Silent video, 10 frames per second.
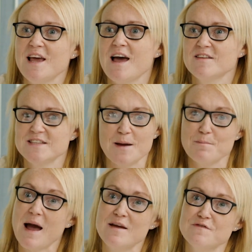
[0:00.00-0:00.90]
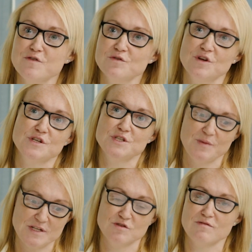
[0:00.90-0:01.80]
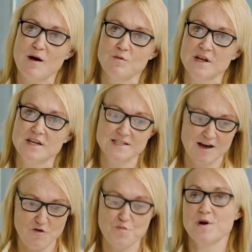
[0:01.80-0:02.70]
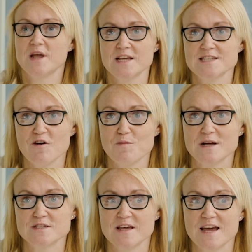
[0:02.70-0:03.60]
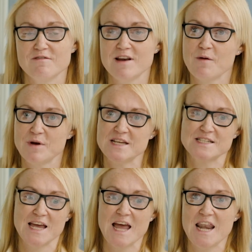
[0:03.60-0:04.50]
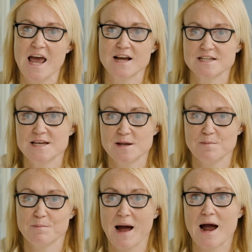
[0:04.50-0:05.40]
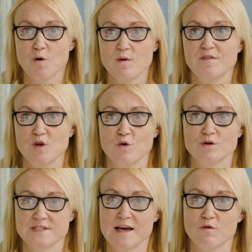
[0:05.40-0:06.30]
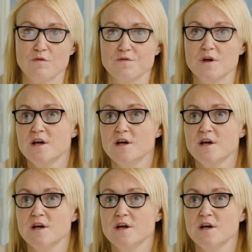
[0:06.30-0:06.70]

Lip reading: There's like mindfulness, so it's grounding yourself, bringing yourself back to the here and now, and it's connecting back with yourself.